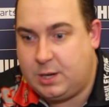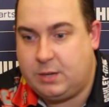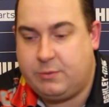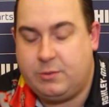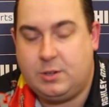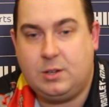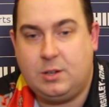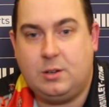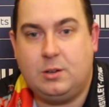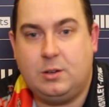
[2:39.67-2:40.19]

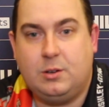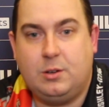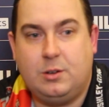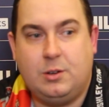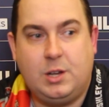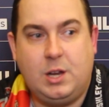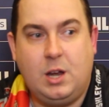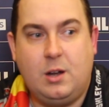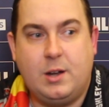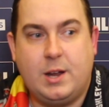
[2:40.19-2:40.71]

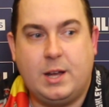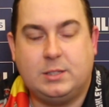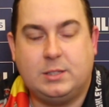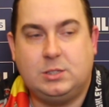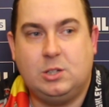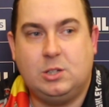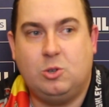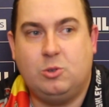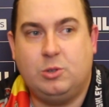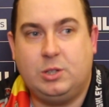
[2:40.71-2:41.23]
even near that,
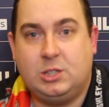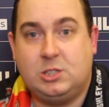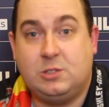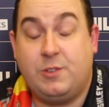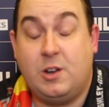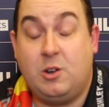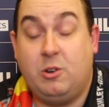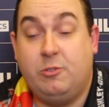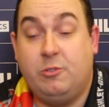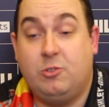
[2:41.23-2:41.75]
so it's
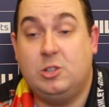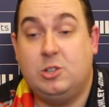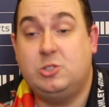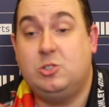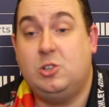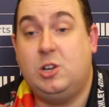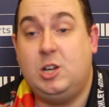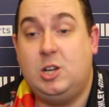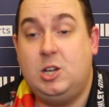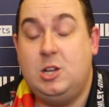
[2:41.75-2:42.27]
very
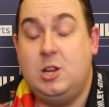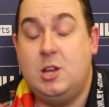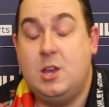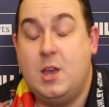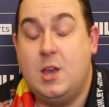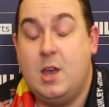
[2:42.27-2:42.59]
frustrating.